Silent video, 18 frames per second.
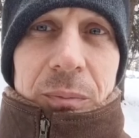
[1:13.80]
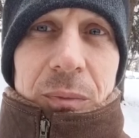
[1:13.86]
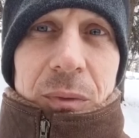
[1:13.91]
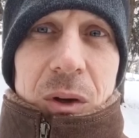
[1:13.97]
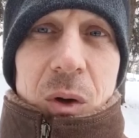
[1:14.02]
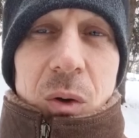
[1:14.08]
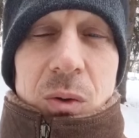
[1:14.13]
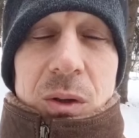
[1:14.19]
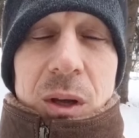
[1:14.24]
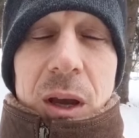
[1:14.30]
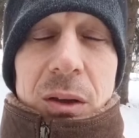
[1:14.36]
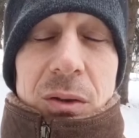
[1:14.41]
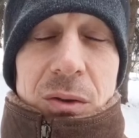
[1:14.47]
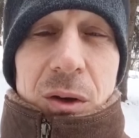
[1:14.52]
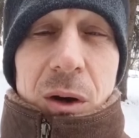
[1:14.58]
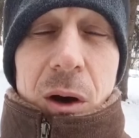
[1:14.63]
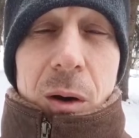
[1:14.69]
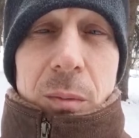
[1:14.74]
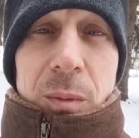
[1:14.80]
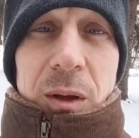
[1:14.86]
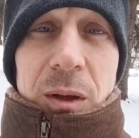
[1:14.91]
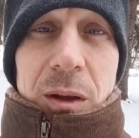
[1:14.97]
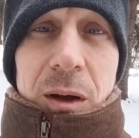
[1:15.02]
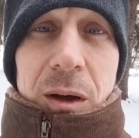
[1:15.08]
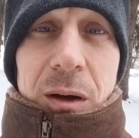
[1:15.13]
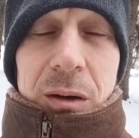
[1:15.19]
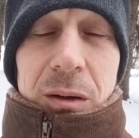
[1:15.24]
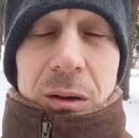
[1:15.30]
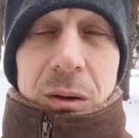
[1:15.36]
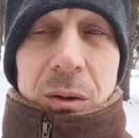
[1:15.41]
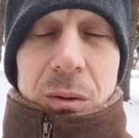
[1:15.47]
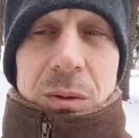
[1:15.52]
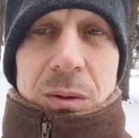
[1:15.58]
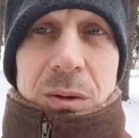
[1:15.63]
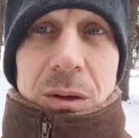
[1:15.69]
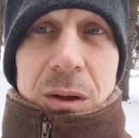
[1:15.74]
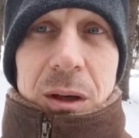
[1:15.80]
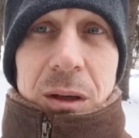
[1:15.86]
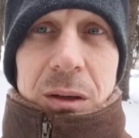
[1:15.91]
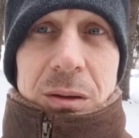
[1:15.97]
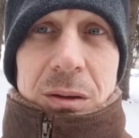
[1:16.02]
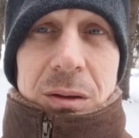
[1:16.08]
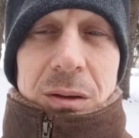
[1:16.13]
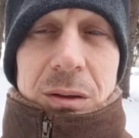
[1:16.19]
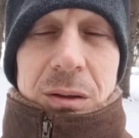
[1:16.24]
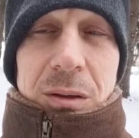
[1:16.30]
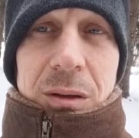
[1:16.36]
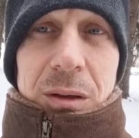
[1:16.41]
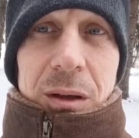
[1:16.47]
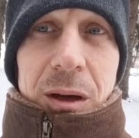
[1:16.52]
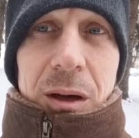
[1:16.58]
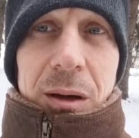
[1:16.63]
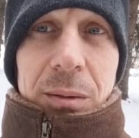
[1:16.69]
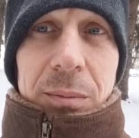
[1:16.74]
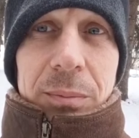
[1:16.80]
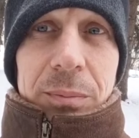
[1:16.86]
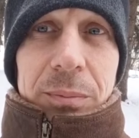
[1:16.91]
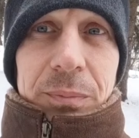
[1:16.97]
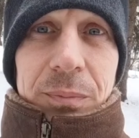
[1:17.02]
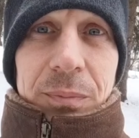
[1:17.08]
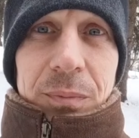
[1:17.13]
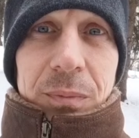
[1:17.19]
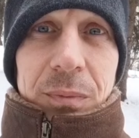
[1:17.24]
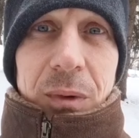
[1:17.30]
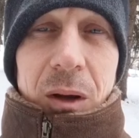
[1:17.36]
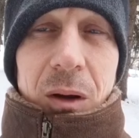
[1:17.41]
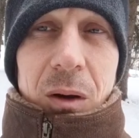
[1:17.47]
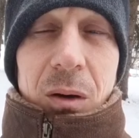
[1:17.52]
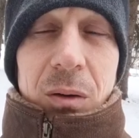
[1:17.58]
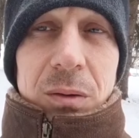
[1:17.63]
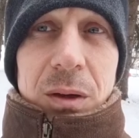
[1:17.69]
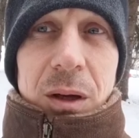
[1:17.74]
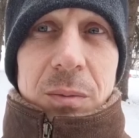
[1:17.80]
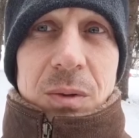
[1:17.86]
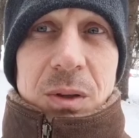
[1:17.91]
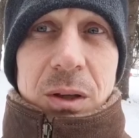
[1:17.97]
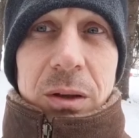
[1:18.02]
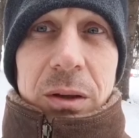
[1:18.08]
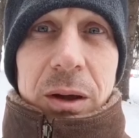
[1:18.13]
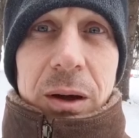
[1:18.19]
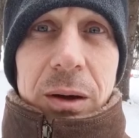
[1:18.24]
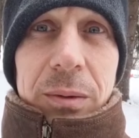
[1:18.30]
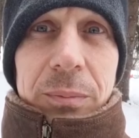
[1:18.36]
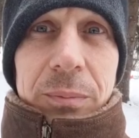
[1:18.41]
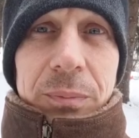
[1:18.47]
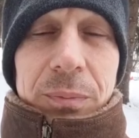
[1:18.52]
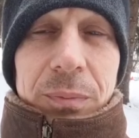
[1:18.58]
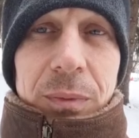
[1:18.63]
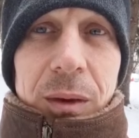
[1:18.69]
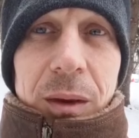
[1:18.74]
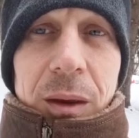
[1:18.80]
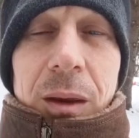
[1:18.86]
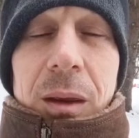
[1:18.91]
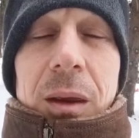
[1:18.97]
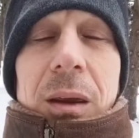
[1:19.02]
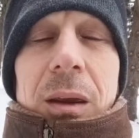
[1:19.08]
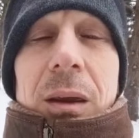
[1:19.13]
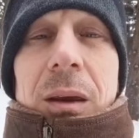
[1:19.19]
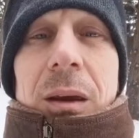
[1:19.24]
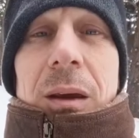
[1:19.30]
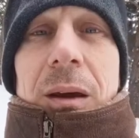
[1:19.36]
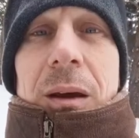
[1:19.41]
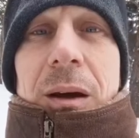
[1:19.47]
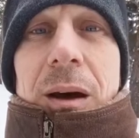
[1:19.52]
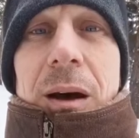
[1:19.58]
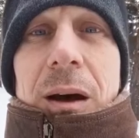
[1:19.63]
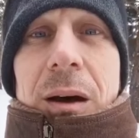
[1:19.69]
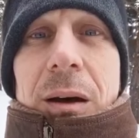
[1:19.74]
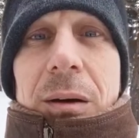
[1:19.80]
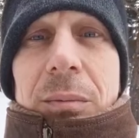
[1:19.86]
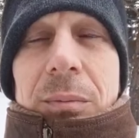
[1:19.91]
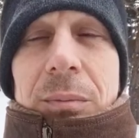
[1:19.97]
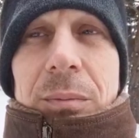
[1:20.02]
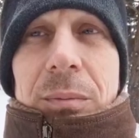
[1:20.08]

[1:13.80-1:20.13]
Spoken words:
goes against common law, goes against all types of law. It's